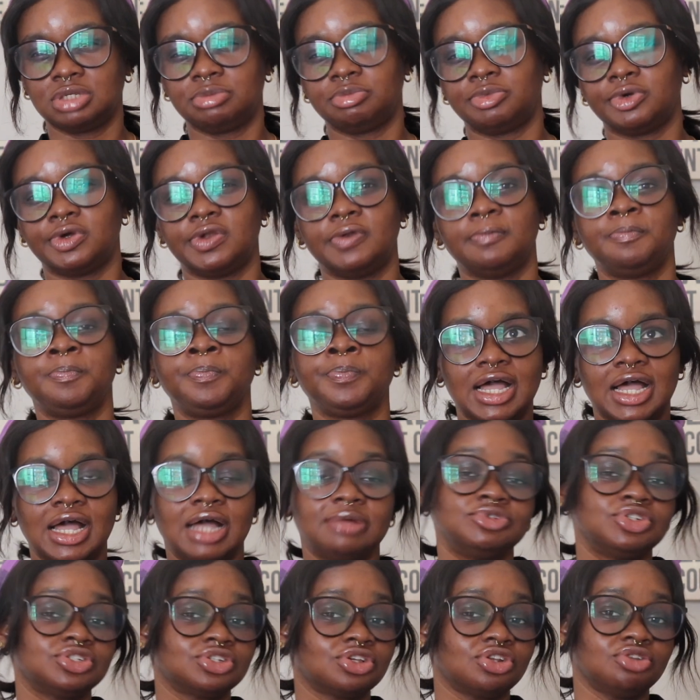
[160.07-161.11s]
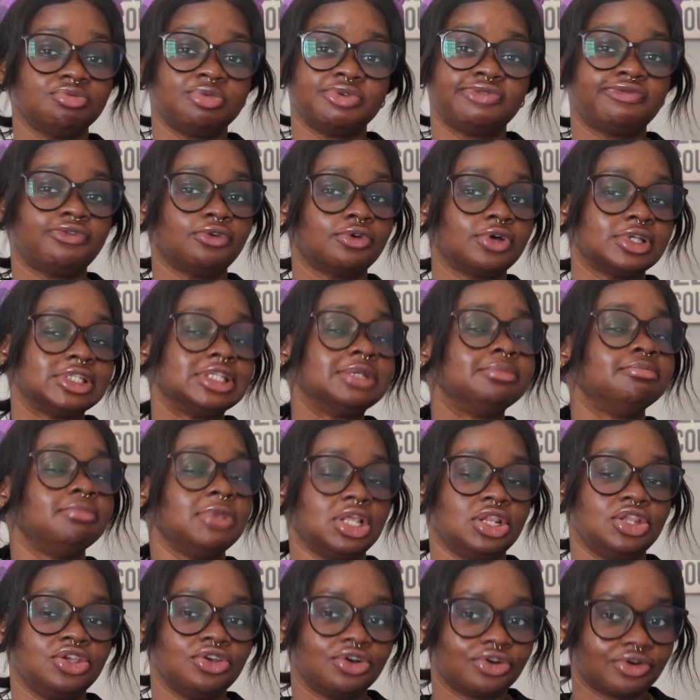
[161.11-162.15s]
but I'm just going to be focusing
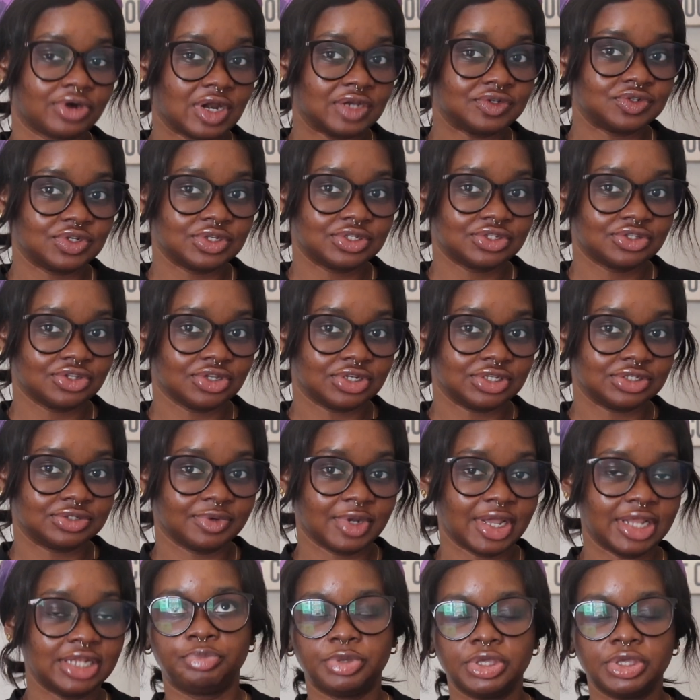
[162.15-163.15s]
mainly on graduate studies, right?